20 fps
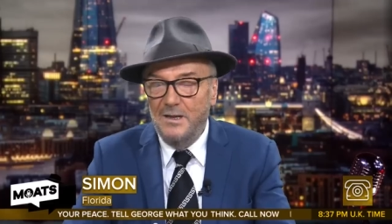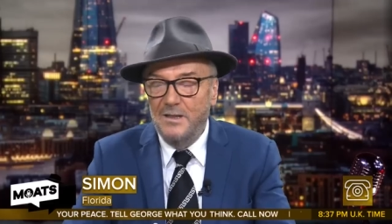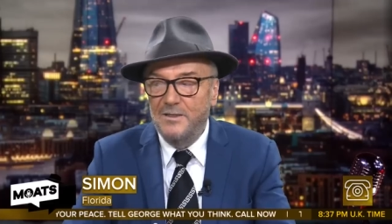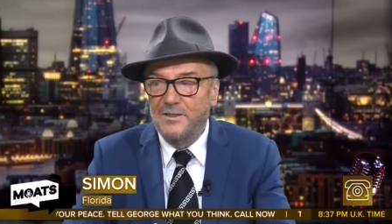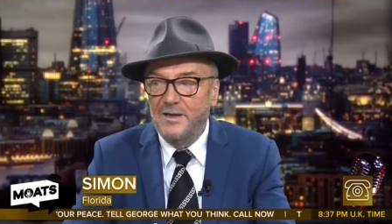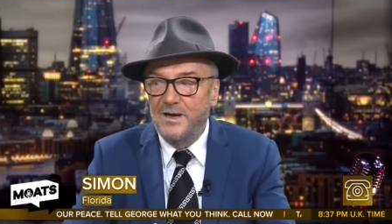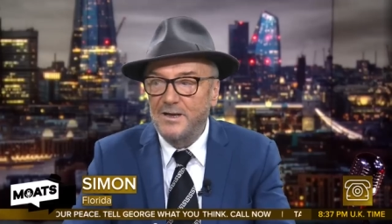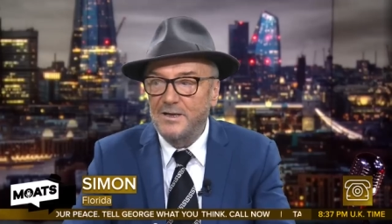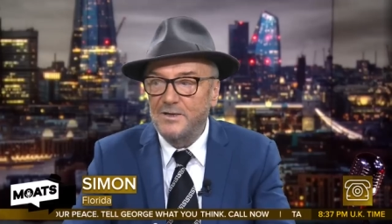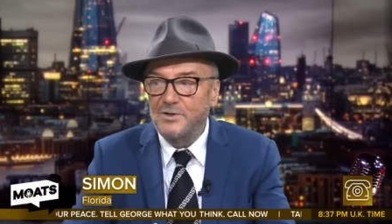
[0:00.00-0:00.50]

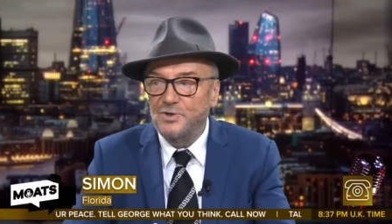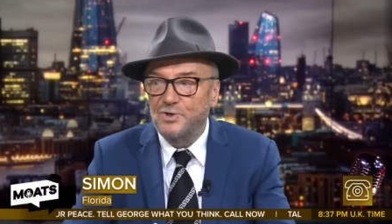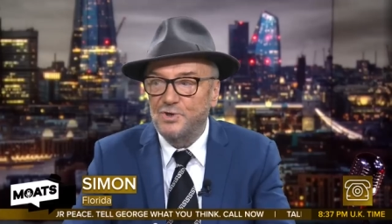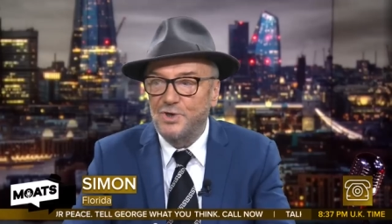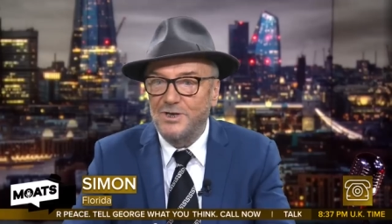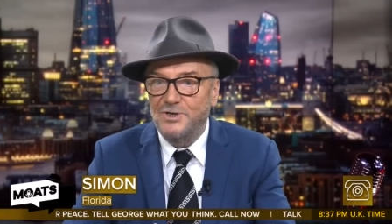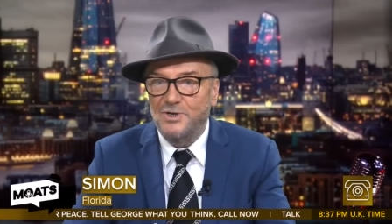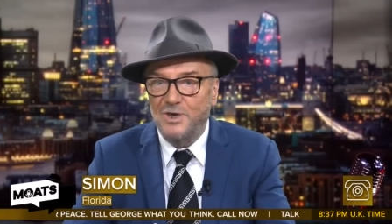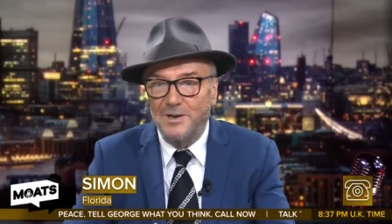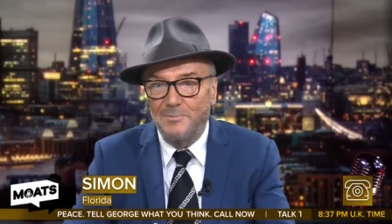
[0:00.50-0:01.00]
that
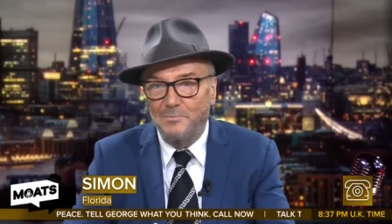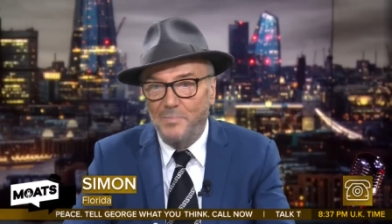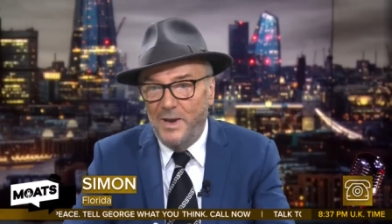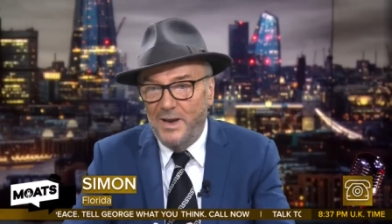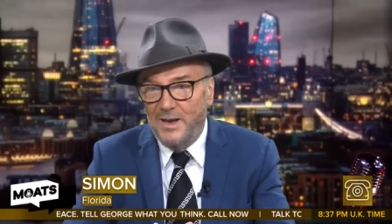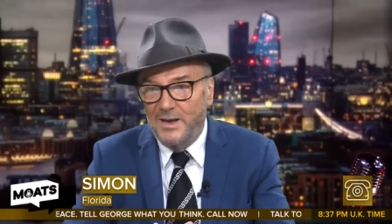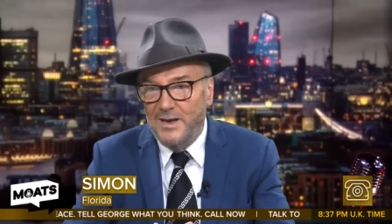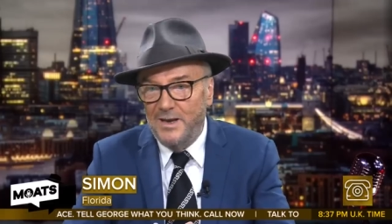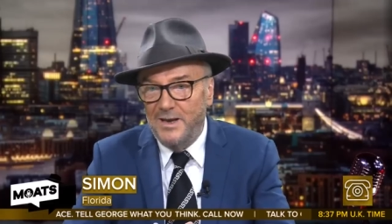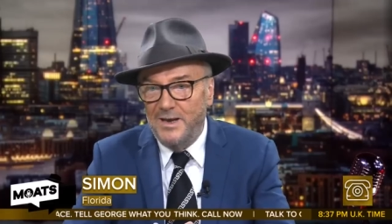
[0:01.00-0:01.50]
Xi
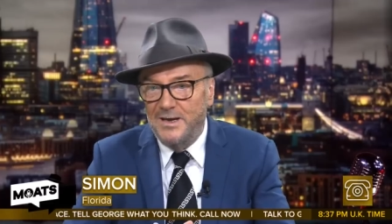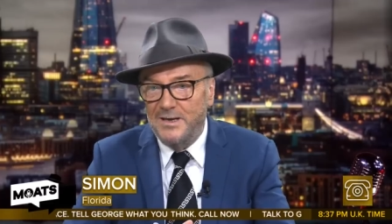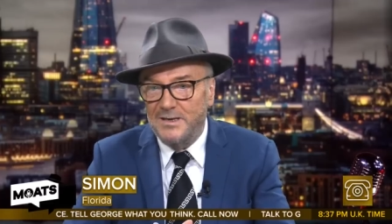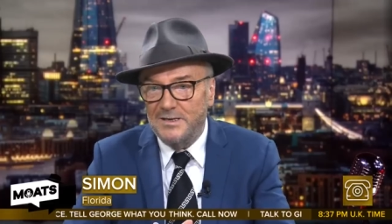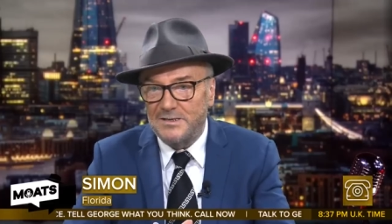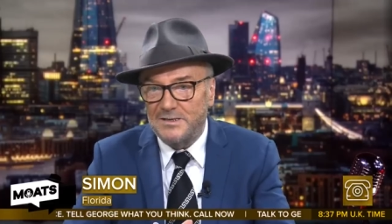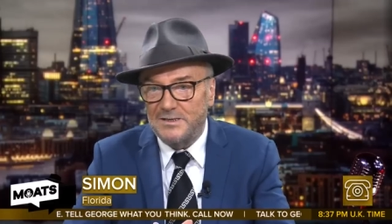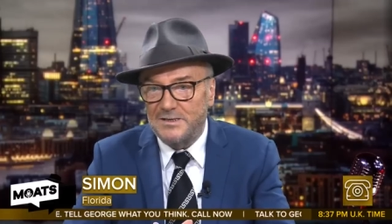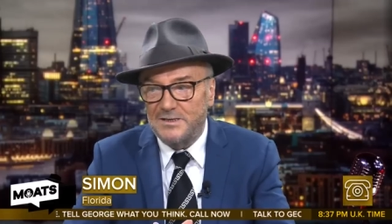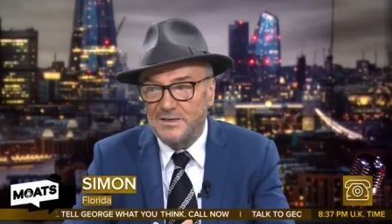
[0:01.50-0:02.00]
Jinping
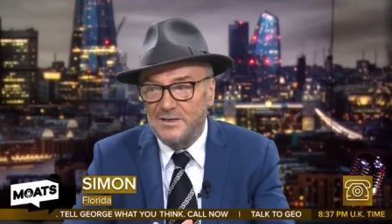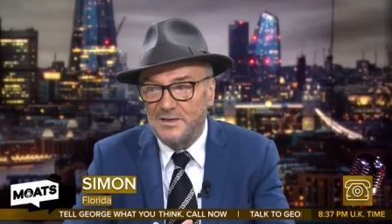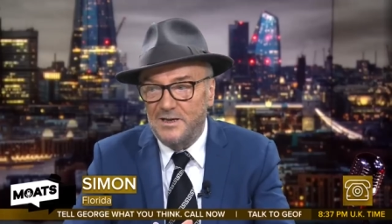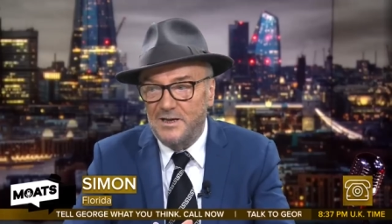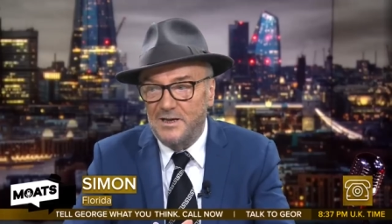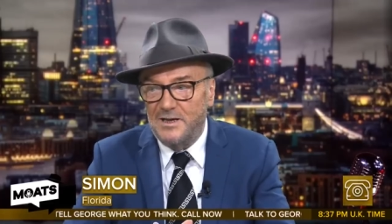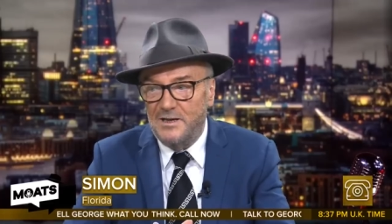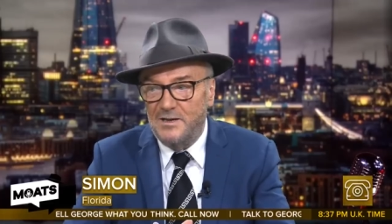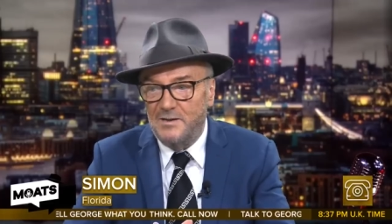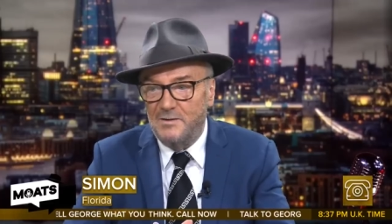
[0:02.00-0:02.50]
is
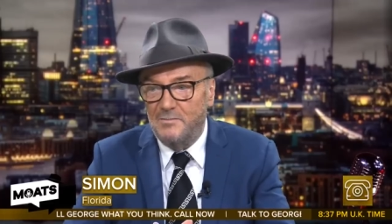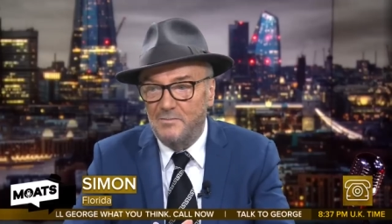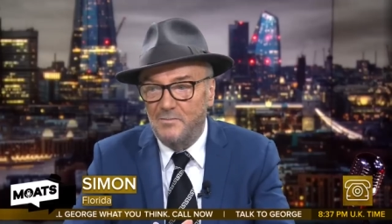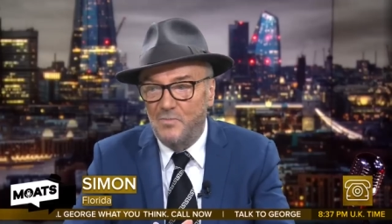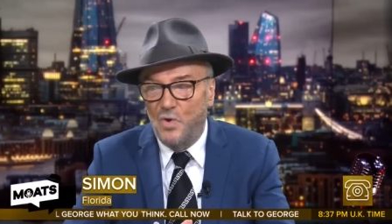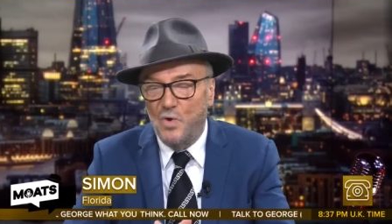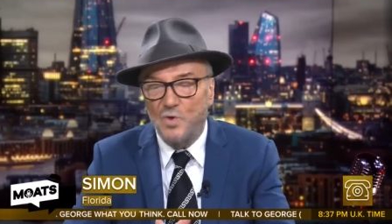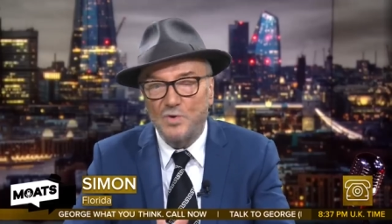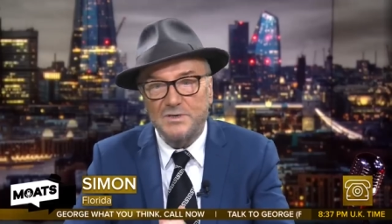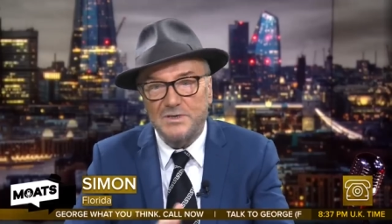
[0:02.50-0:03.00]
the
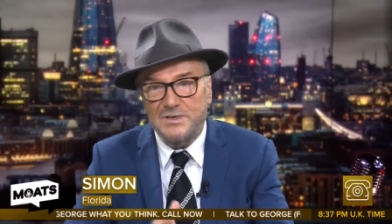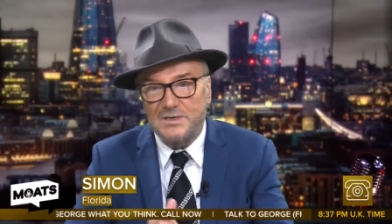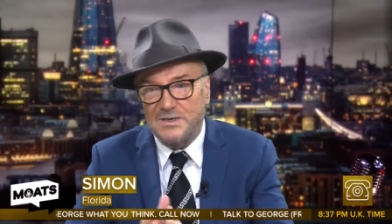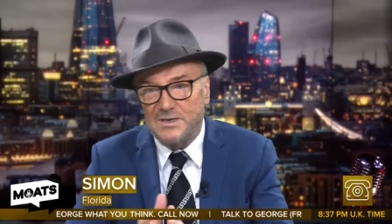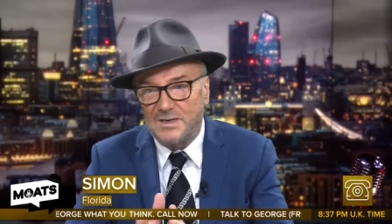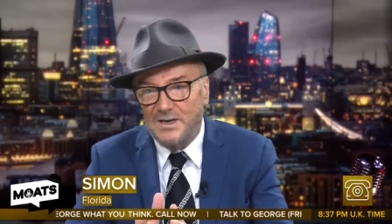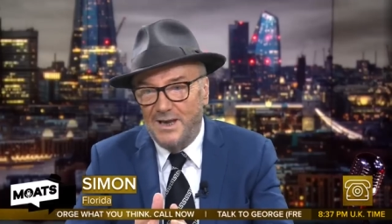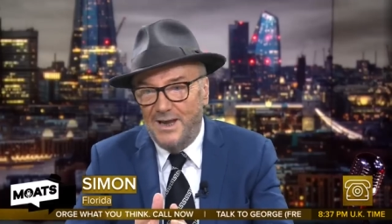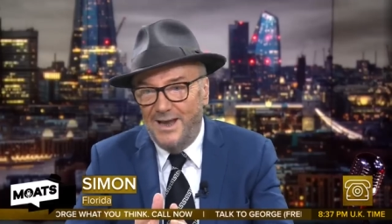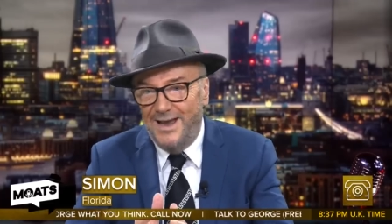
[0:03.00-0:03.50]

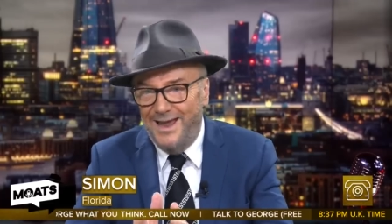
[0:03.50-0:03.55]
most